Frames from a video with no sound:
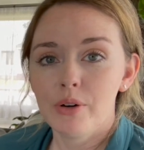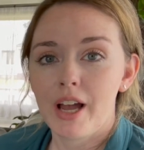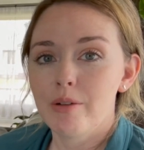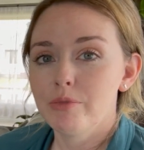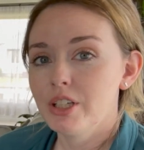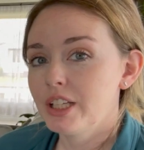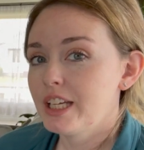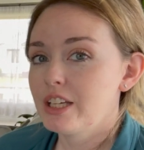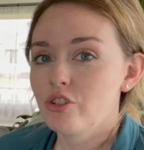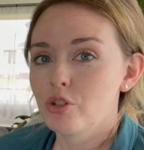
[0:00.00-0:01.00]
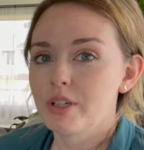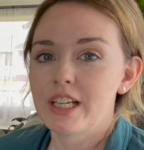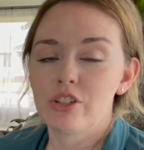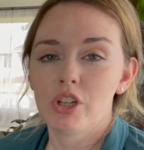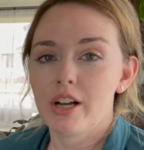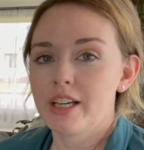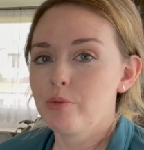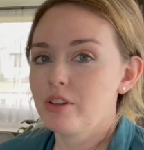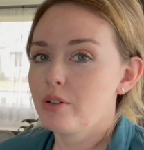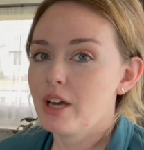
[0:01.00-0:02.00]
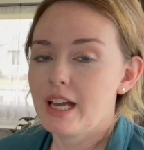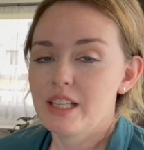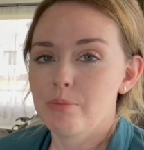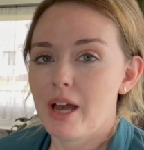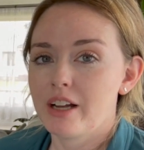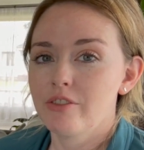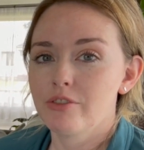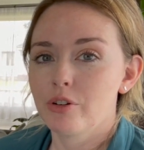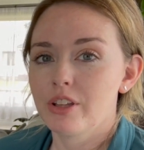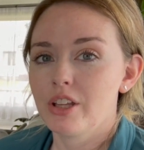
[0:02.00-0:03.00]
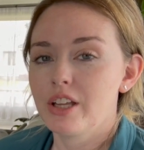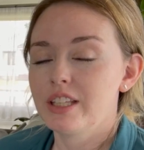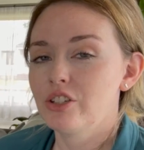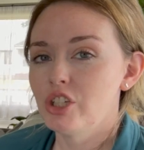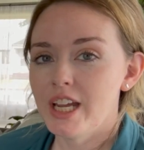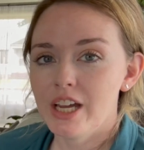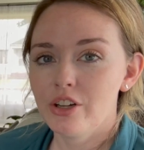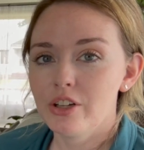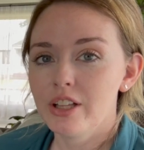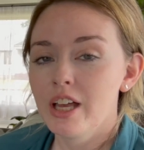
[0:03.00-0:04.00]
I'm really enjoying talking with you guys back and forth on the channel.